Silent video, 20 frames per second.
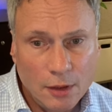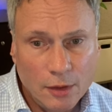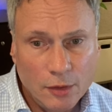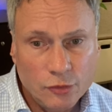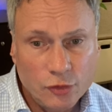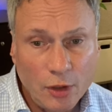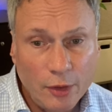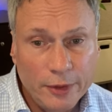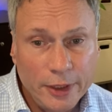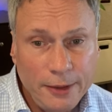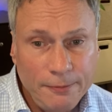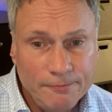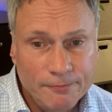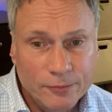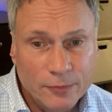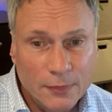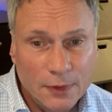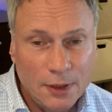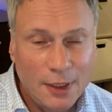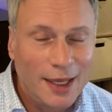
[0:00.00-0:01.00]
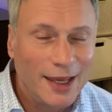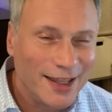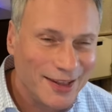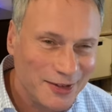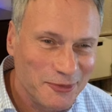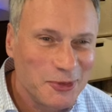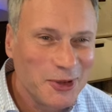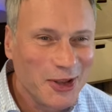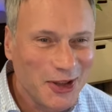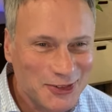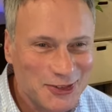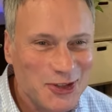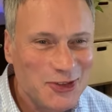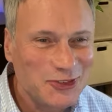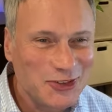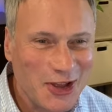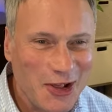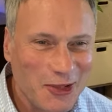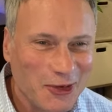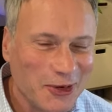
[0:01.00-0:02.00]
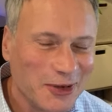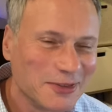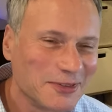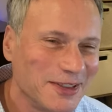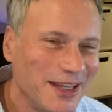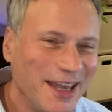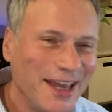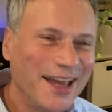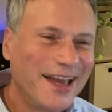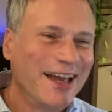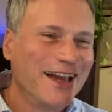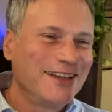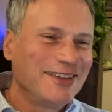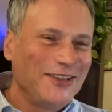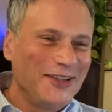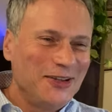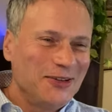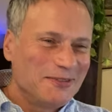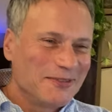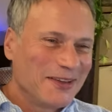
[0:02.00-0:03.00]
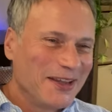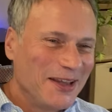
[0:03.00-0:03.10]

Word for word: Sorry. Yeah, the reluctant, seller. seller. Yeah.